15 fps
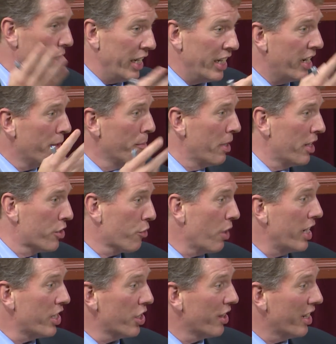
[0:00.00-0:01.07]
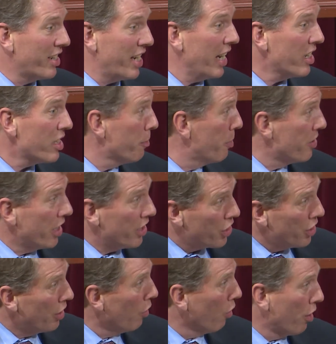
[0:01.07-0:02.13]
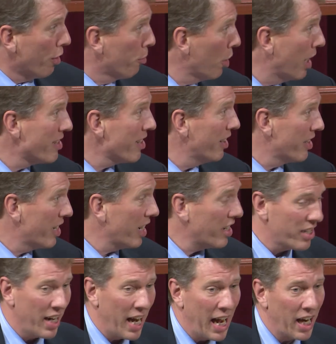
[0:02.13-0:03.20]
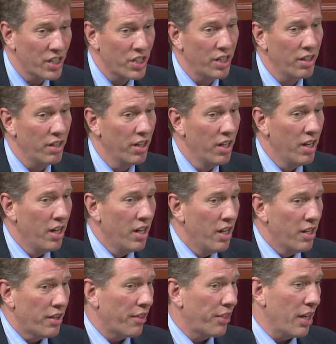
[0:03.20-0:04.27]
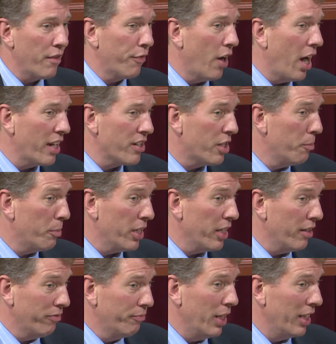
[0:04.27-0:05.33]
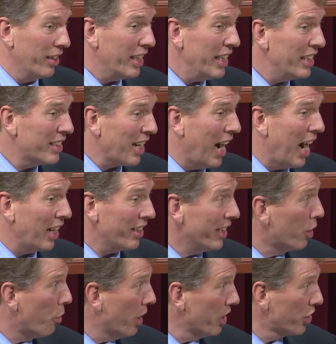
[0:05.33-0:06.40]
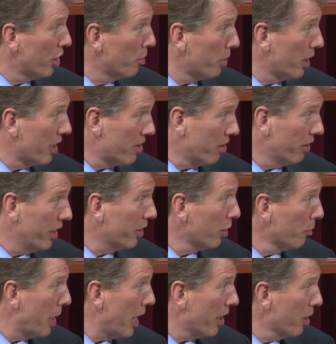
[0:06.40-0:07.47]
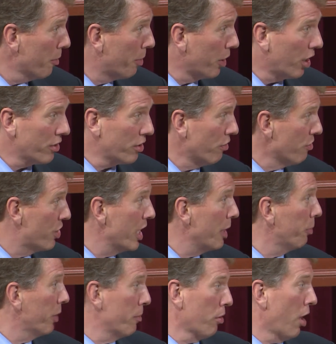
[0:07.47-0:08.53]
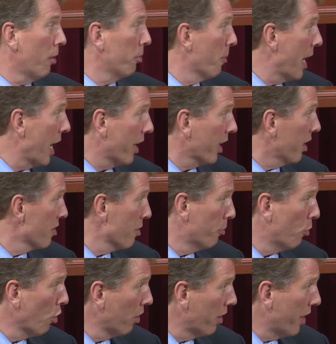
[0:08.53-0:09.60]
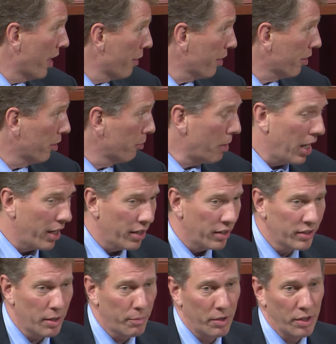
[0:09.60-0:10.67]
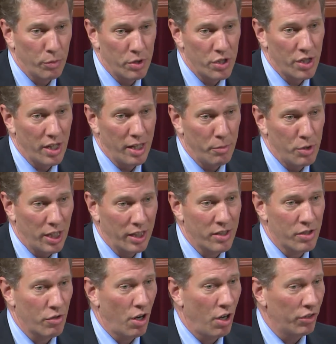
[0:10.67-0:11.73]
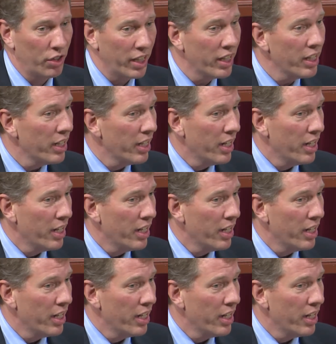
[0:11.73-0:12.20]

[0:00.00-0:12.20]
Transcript: in an administration that takes a position, or the president takes an action that they find to be at least highly questionable as a legal matter, but also deeply problematic as a moral and ethical matter, something to which they object strongly.